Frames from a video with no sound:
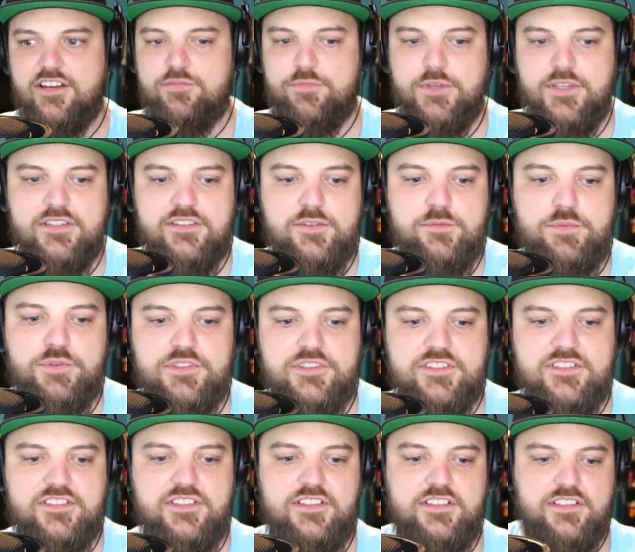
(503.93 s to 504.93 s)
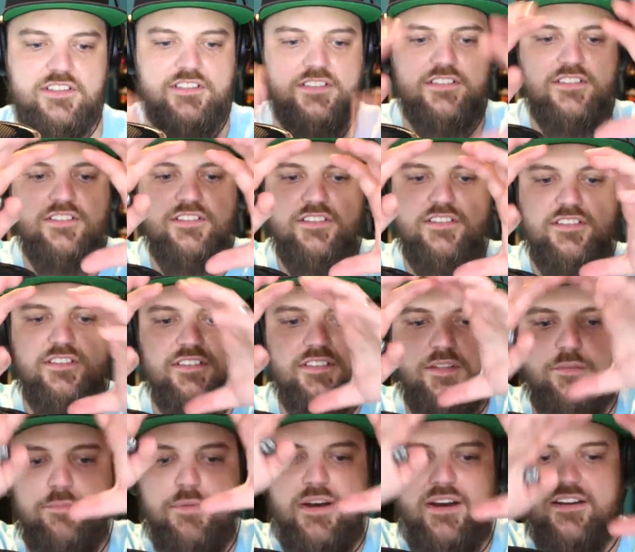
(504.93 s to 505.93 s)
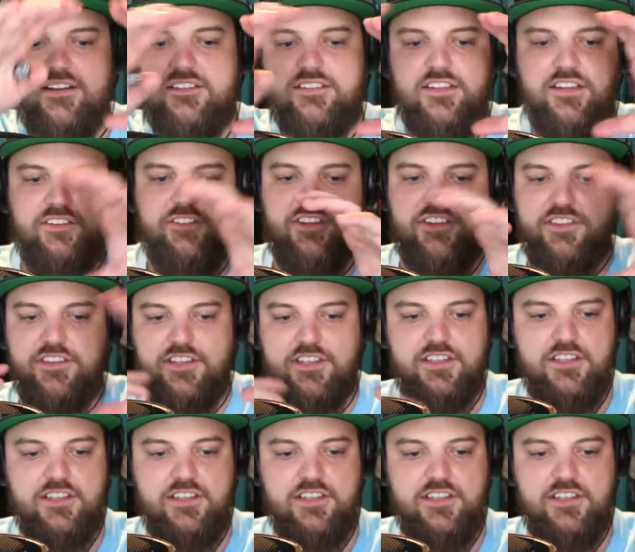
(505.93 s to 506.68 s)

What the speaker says: because it puts the box and everything.